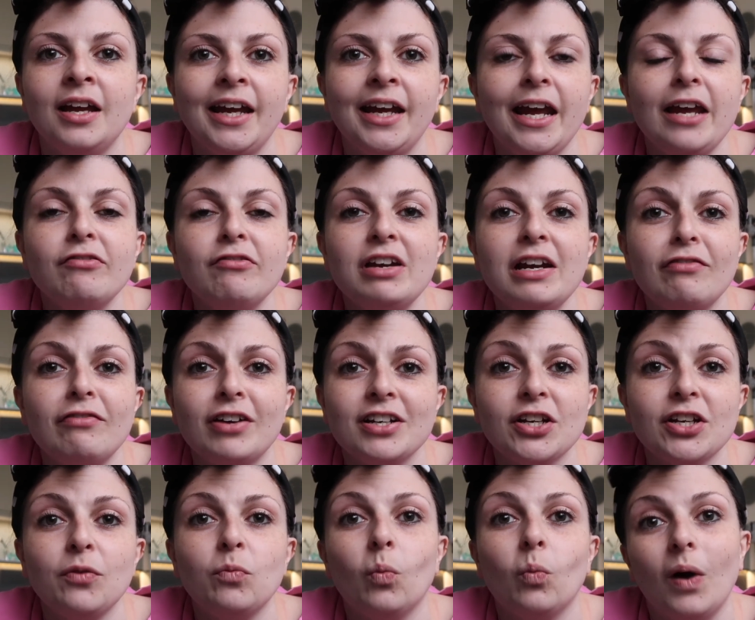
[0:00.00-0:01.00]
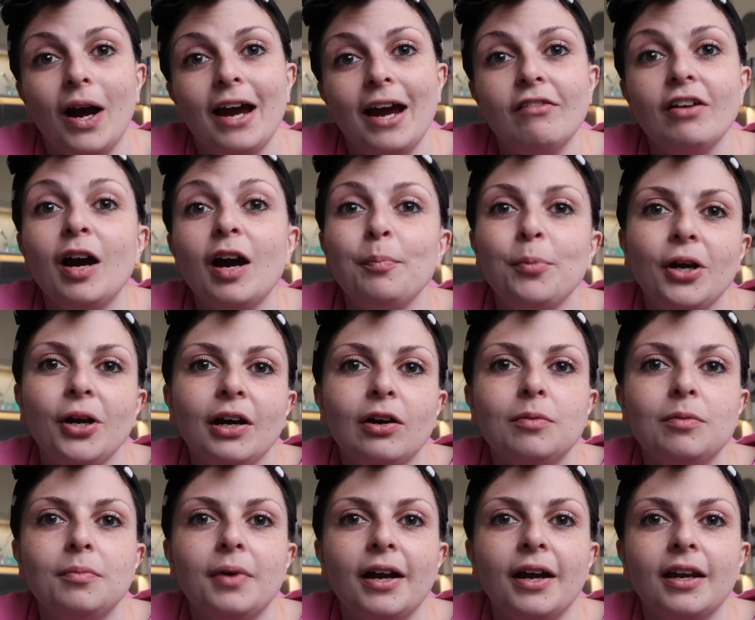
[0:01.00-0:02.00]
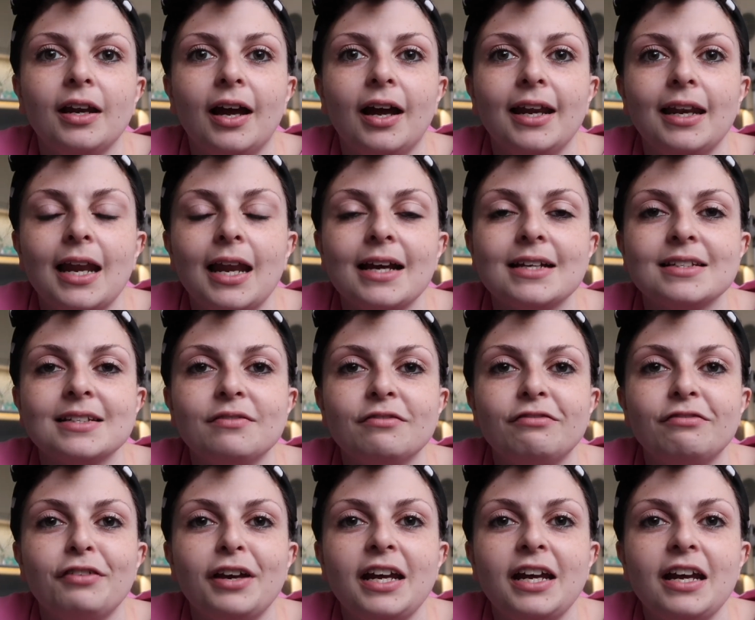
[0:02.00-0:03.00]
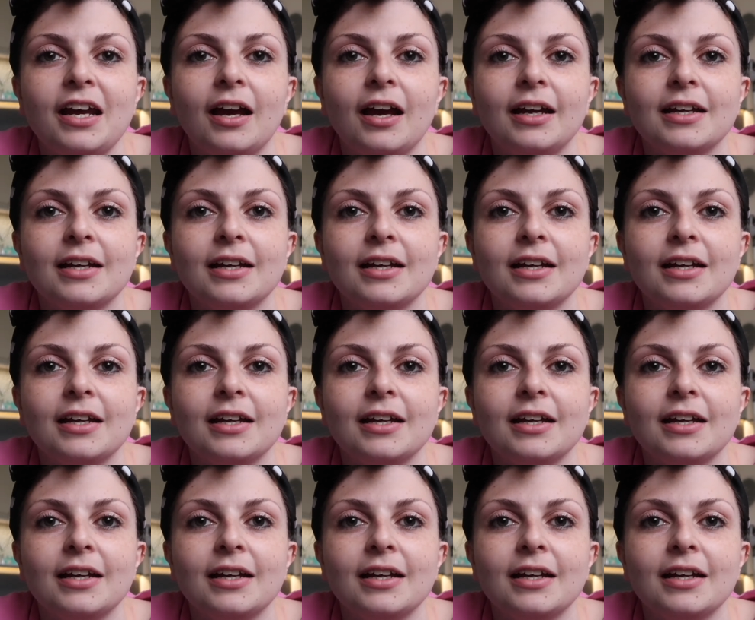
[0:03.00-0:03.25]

Even if I don't wear it, I put it on my like legs and feet.